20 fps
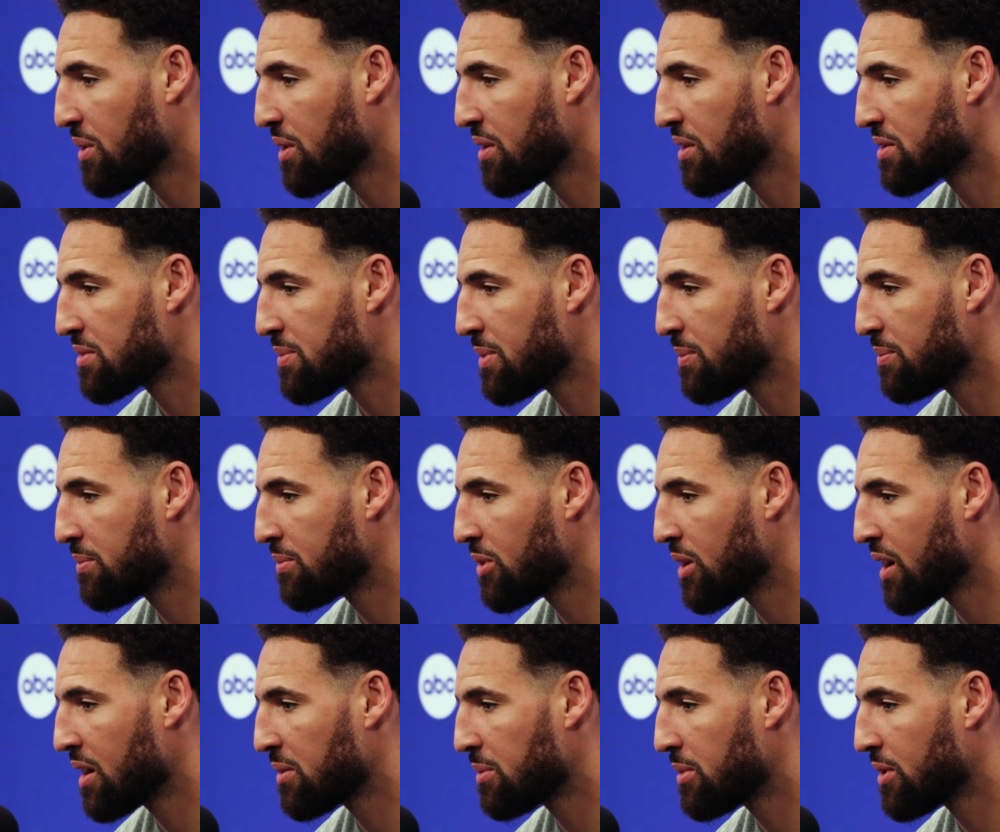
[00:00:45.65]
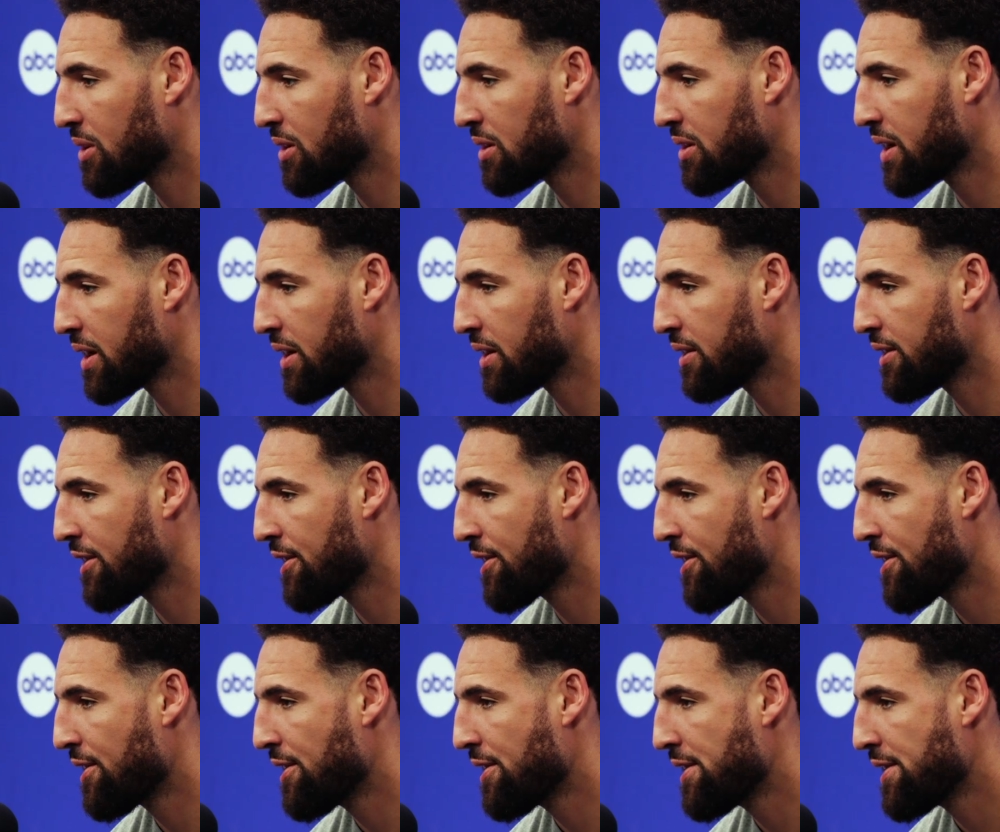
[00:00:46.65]
Warriors brand of ball that
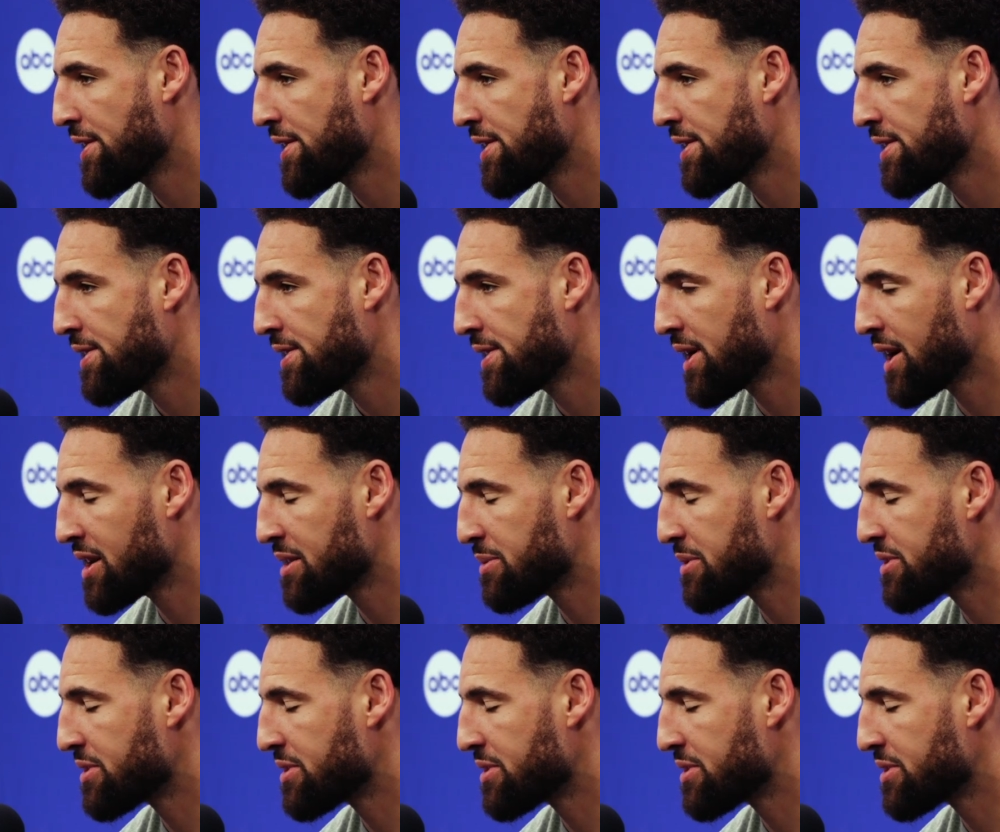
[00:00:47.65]
has